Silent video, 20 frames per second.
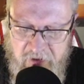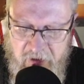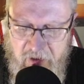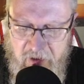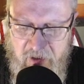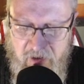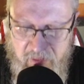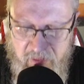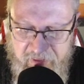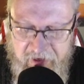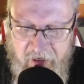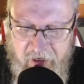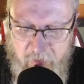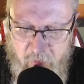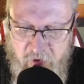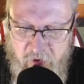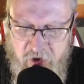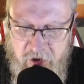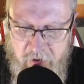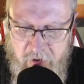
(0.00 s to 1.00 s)
that
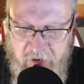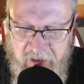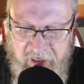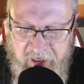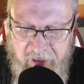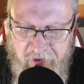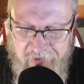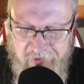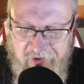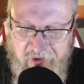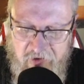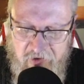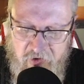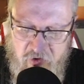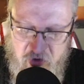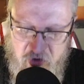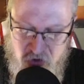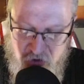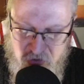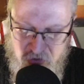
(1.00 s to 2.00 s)
which shall count as
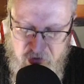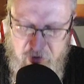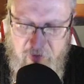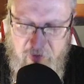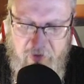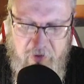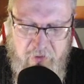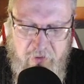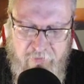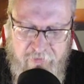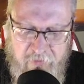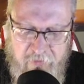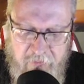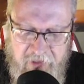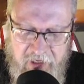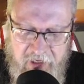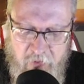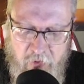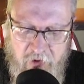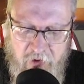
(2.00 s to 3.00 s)
truth from
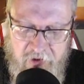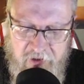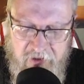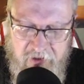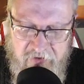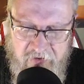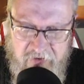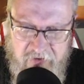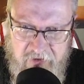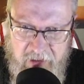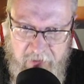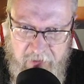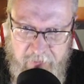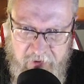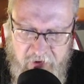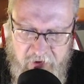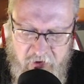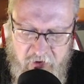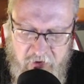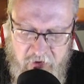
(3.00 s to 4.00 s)
now on is
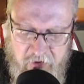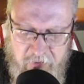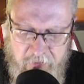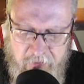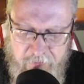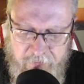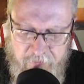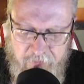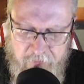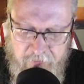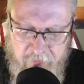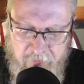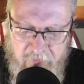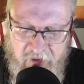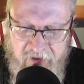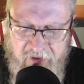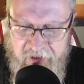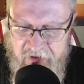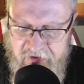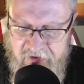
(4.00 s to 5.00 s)
established.
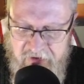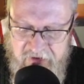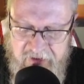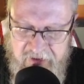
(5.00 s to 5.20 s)
That is to say, a